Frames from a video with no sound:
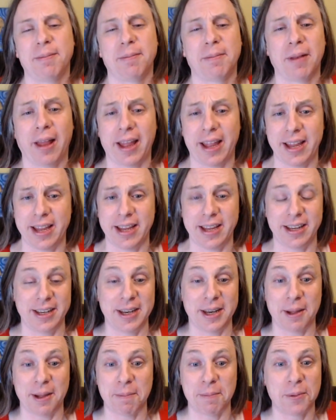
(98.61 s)
like
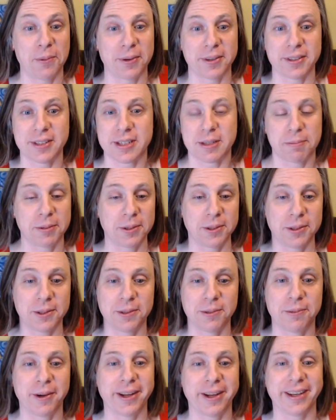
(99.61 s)
number one support
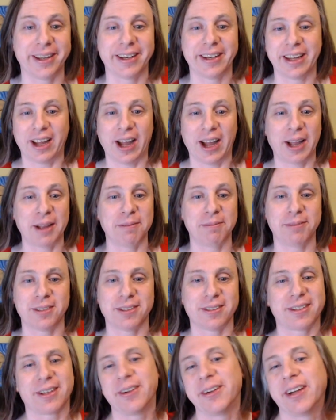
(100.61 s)
when I'm
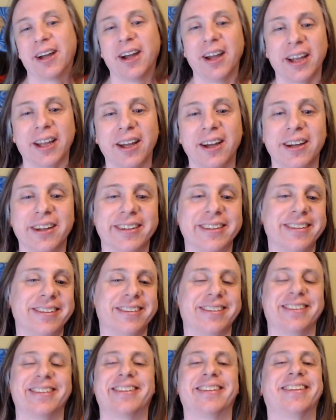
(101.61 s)
just going I can't
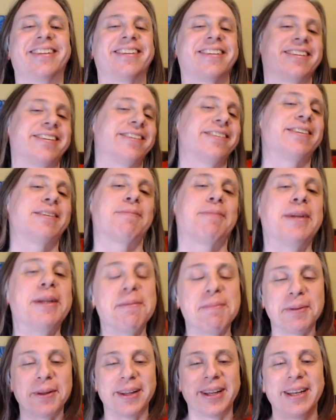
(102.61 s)
talk to
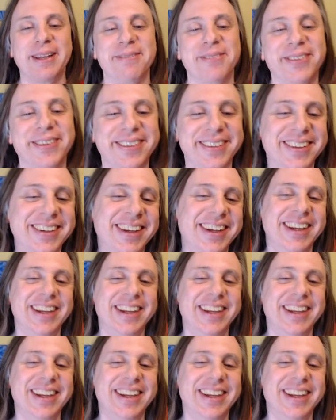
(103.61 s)
people anymore,